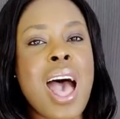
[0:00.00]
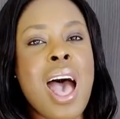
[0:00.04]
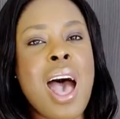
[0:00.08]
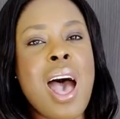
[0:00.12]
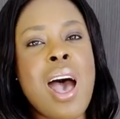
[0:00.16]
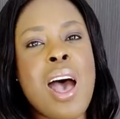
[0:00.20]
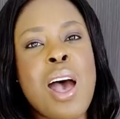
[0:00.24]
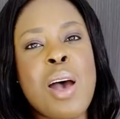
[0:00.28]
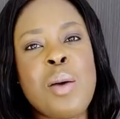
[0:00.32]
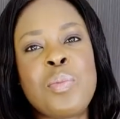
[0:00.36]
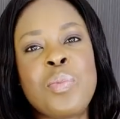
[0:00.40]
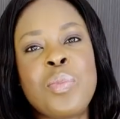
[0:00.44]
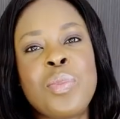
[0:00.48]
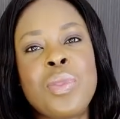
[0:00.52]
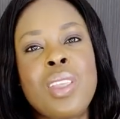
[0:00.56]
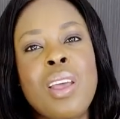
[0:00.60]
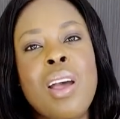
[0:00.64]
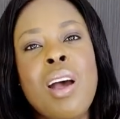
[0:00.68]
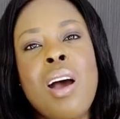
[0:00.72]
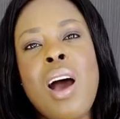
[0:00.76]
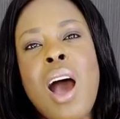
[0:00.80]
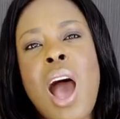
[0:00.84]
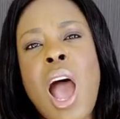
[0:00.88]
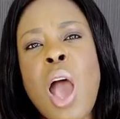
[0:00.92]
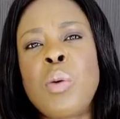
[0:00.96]

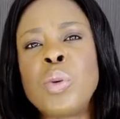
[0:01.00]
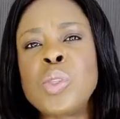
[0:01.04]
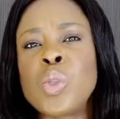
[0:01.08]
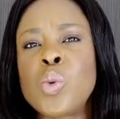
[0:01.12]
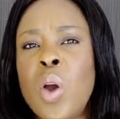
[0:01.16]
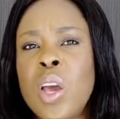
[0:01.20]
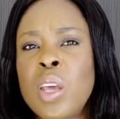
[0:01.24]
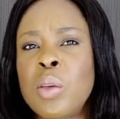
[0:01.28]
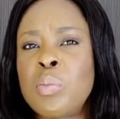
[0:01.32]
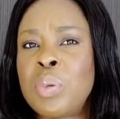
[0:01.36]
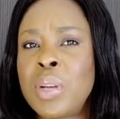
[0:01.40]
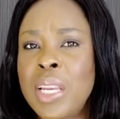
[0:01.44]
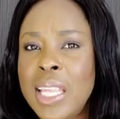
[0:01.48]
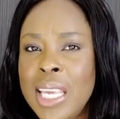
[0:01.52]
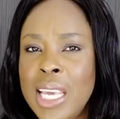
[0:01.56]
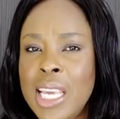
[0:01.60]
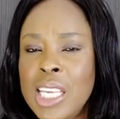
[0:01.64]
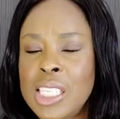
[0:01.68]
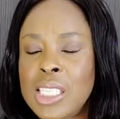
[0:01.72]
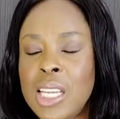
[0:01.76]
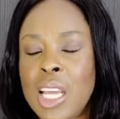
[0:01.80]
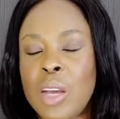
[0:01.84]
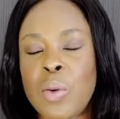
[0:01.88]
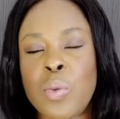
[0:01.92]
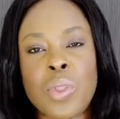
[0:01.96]
I was quite
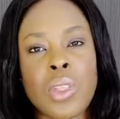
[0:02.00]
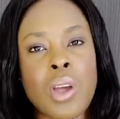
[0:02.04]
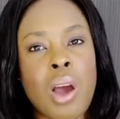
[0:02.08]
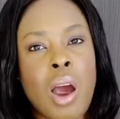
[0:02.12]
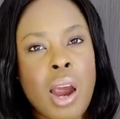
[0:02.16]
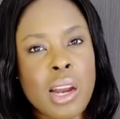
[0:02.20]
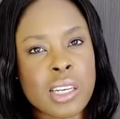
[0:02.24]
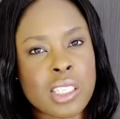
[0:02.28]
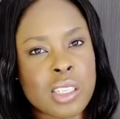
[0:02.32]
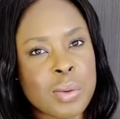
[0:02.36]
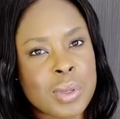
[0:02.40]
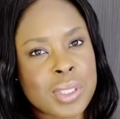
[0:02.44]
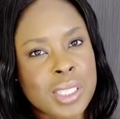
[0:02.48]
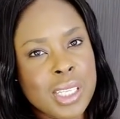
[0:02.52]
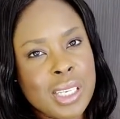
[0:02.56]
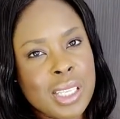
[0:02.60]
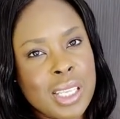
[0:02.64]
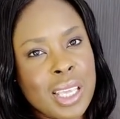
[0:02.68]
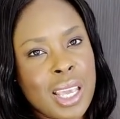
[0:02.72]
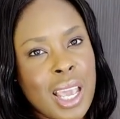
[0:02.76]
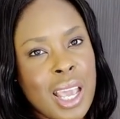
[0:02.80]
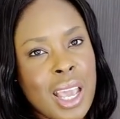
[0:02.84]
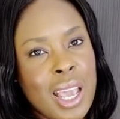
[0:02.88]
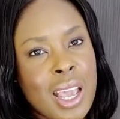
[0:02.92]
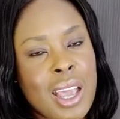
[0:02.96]
pleased like with the item I did
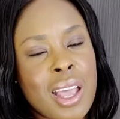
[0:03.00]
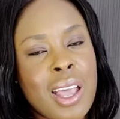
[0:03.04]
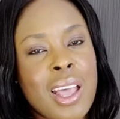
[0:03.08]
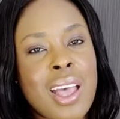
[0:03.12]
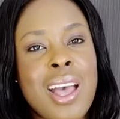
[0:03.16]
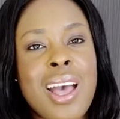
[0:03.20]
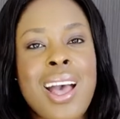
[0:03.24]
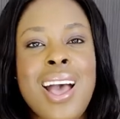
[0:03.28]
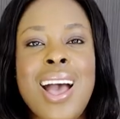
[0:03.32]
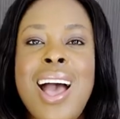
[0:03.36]
get.